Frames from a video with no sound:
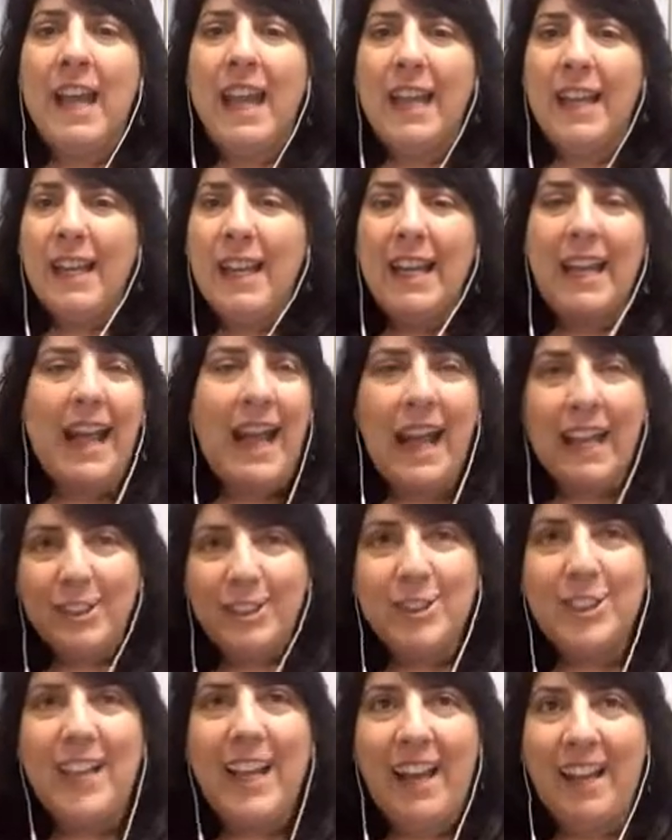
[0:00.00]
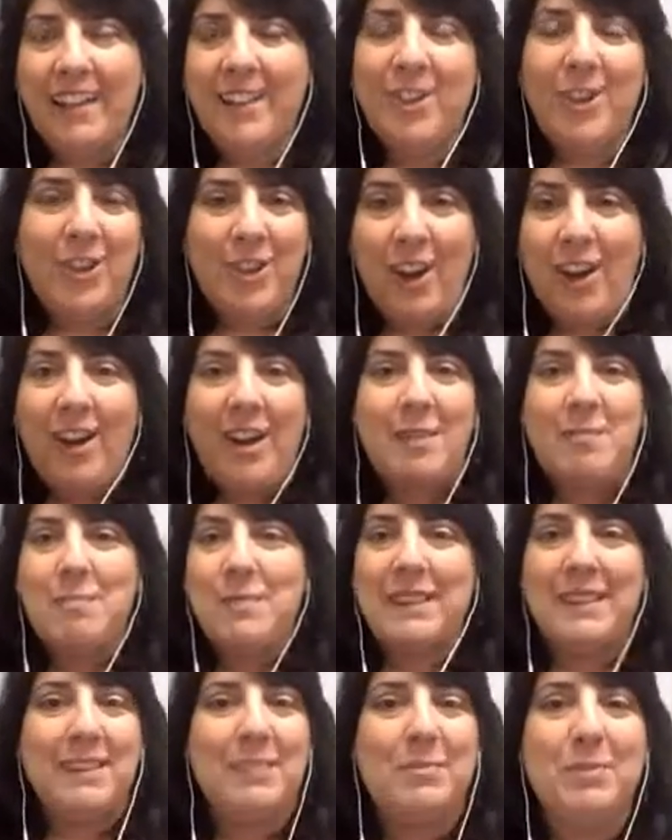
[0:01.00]
And I actually had a thought, I'm
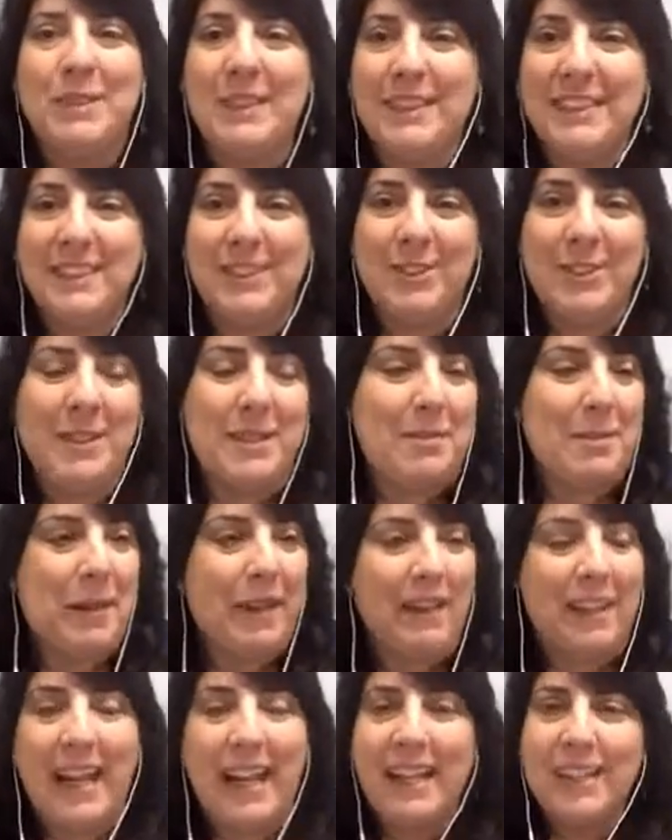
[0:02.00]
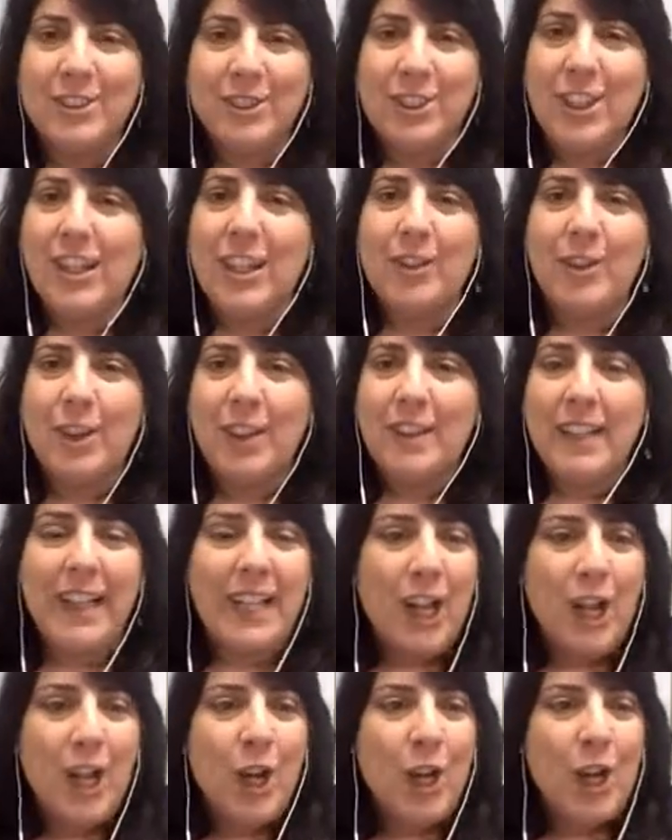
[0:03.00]
being completely transparent. I actually had a thought,
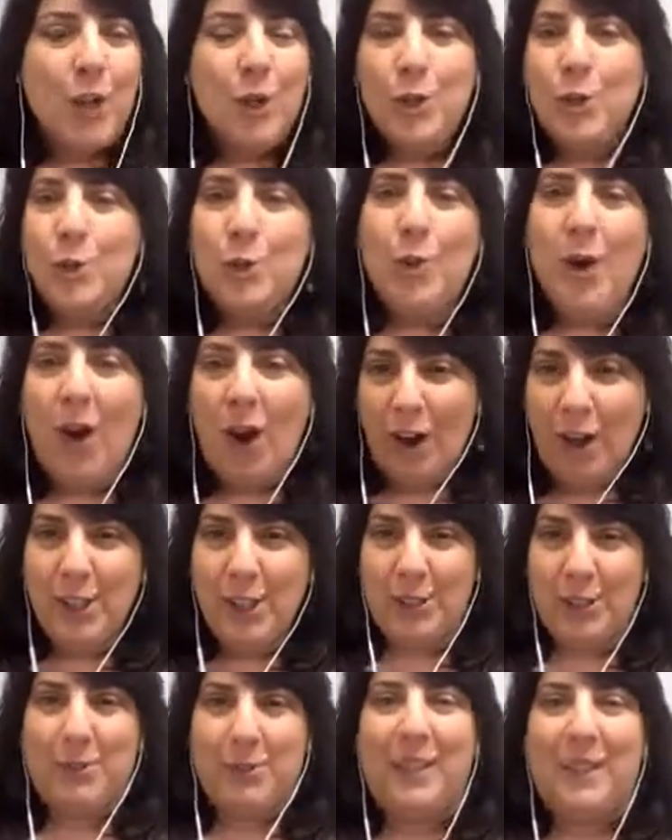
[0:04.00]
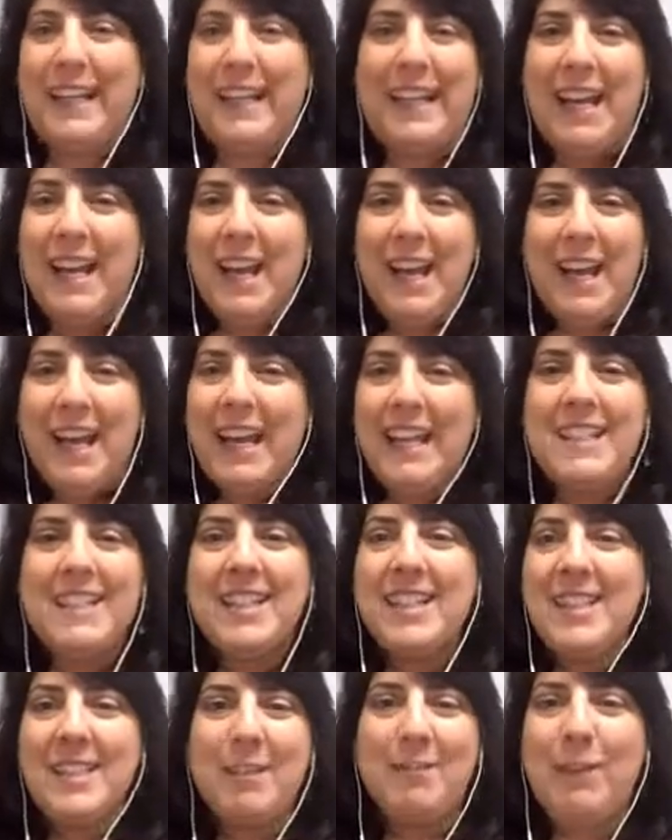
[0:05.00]
like, who are you? Like, it's
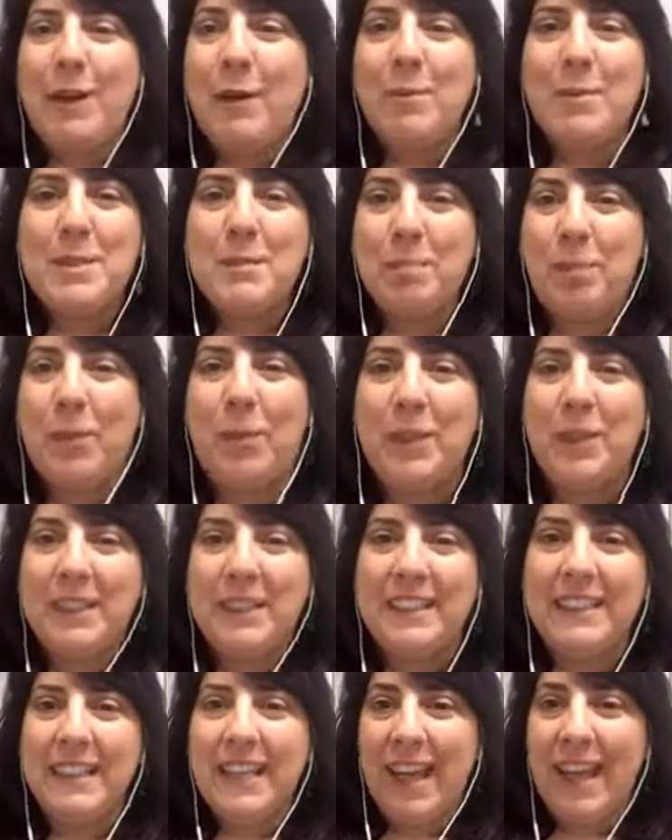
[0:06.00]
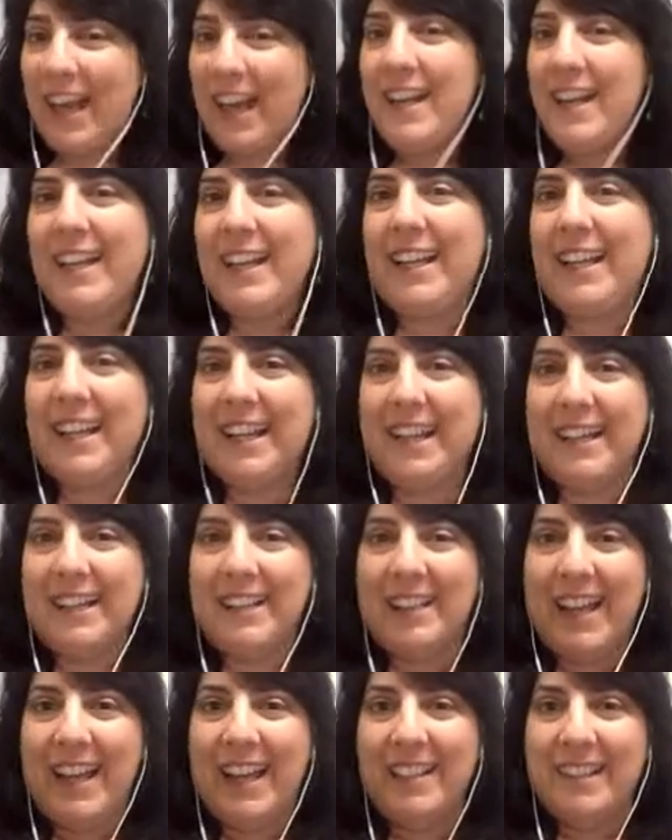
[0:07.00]
as if I was born editing
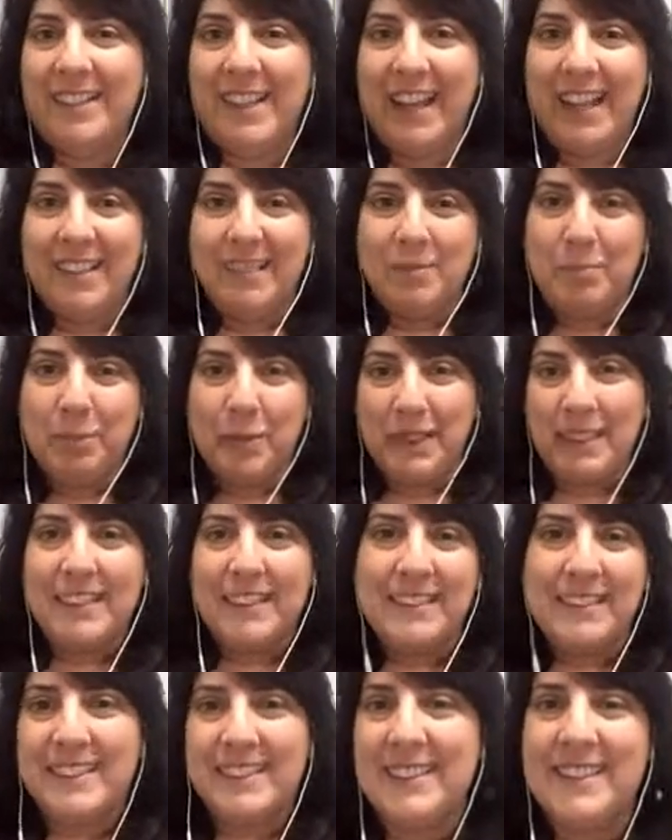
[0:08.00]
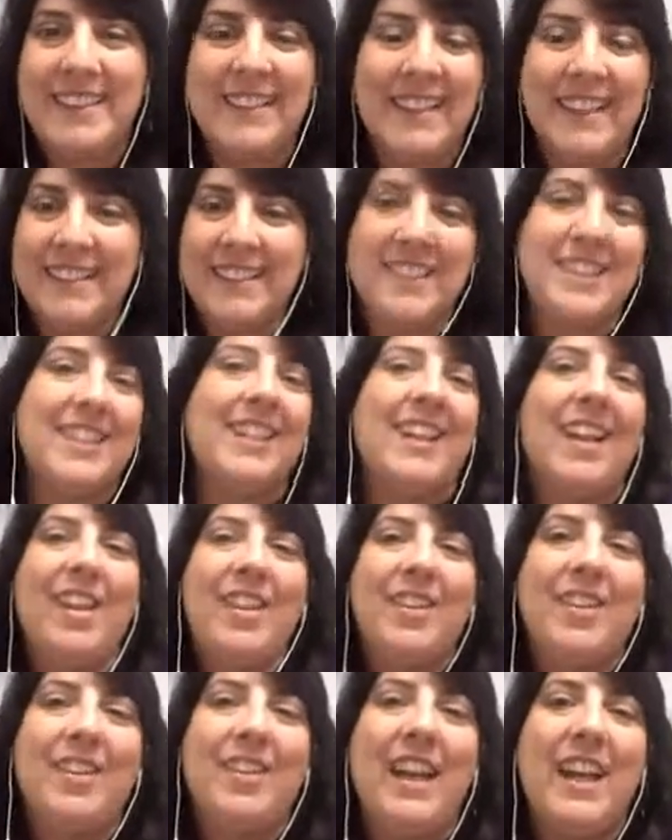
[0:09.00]
and putting this thing
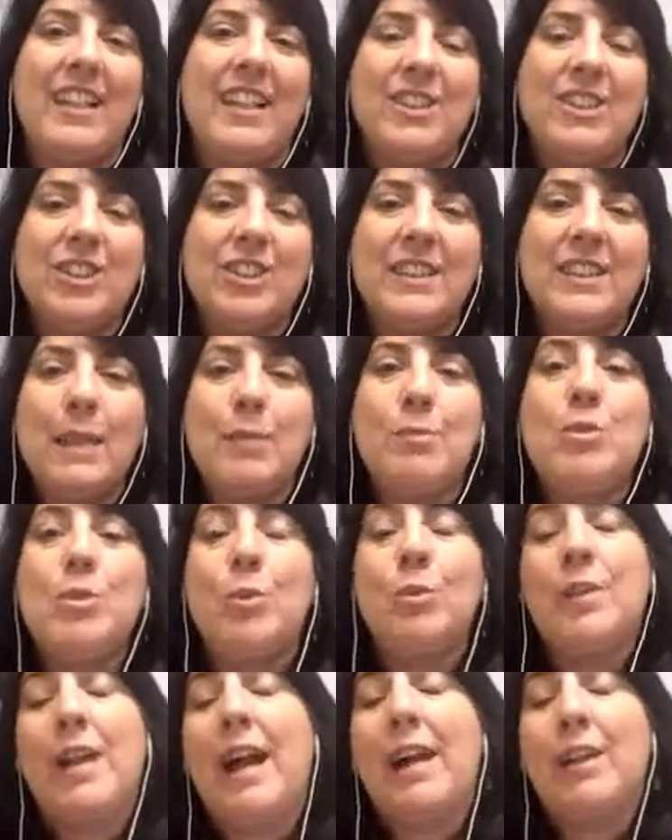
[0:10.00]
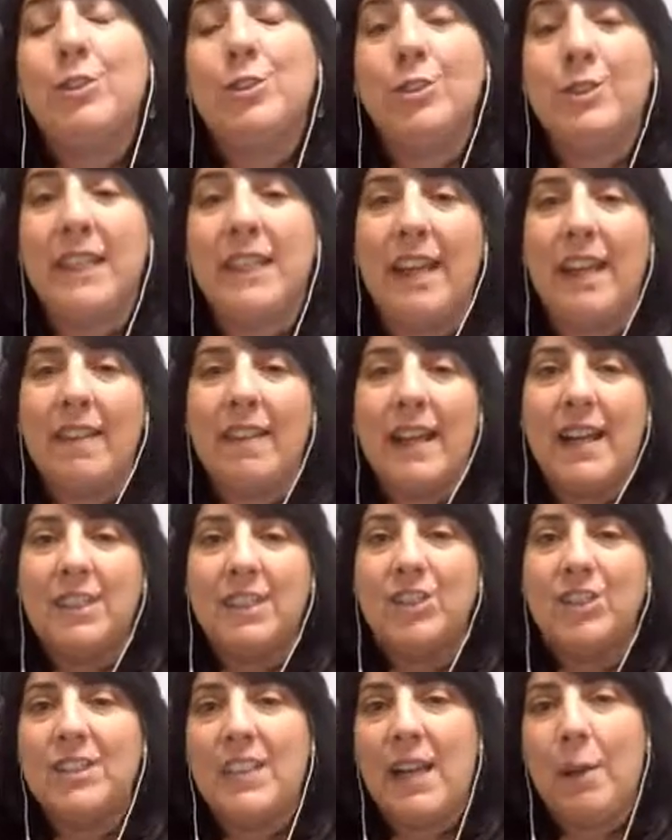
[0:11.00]
together, and it just came so naturally. And
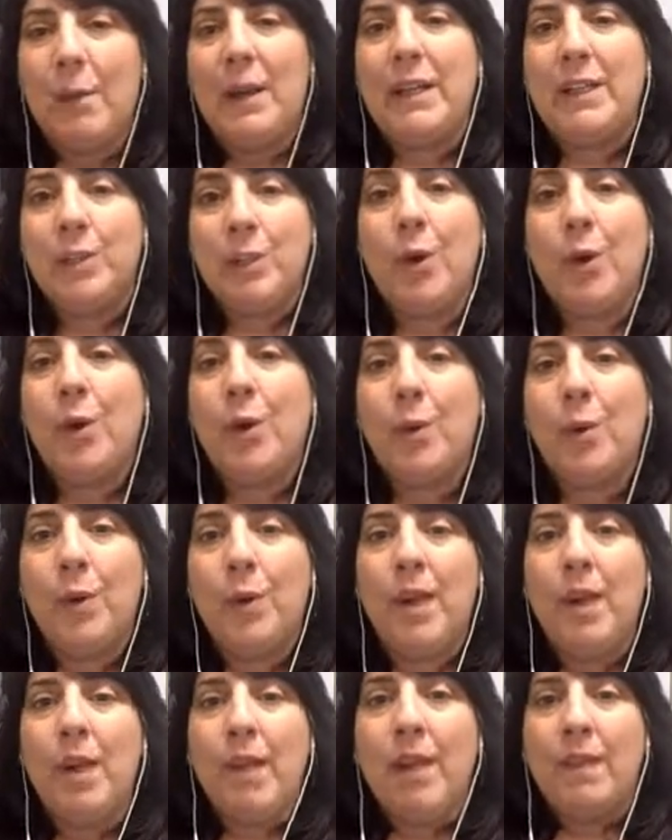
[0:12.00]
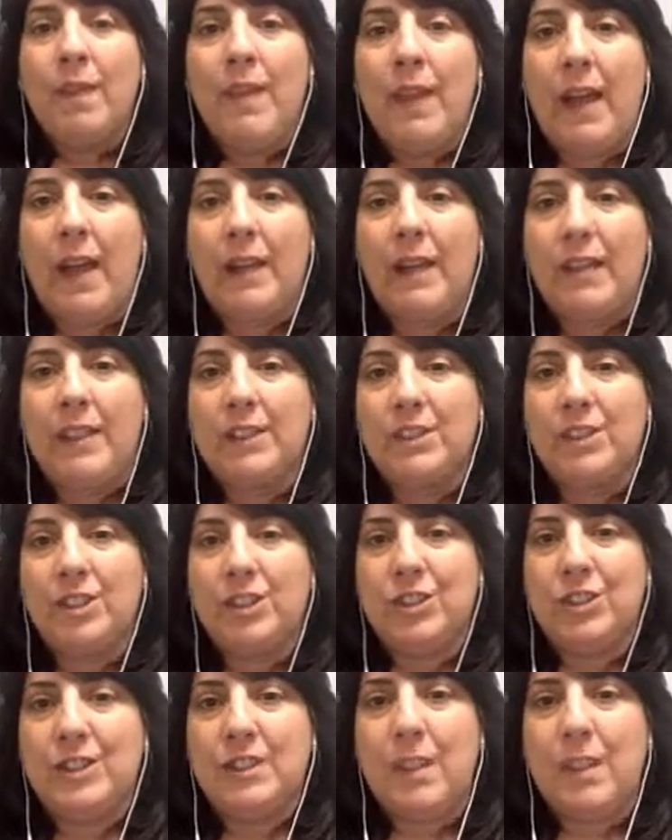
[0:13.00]
that's just how I know that it's
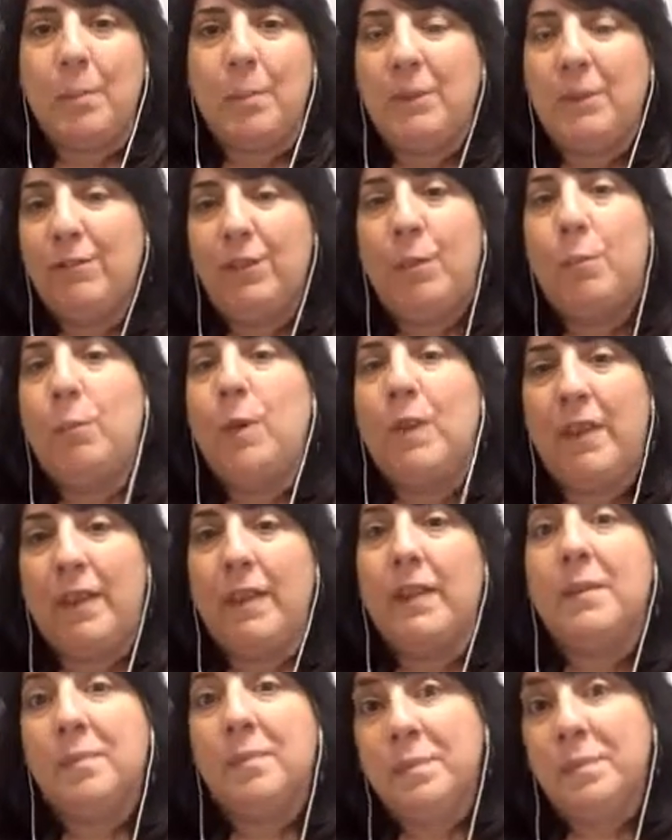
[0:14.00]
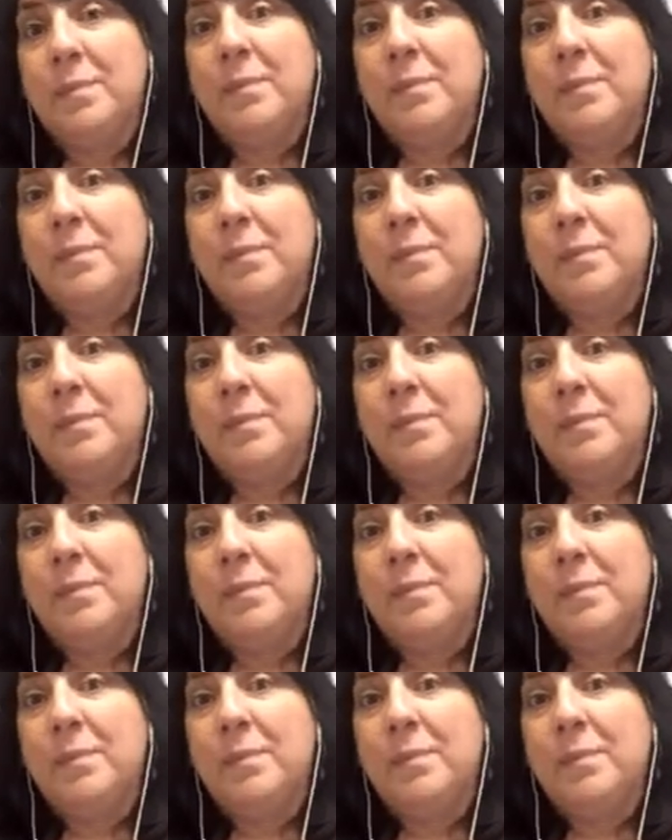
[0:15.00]
just coming from within,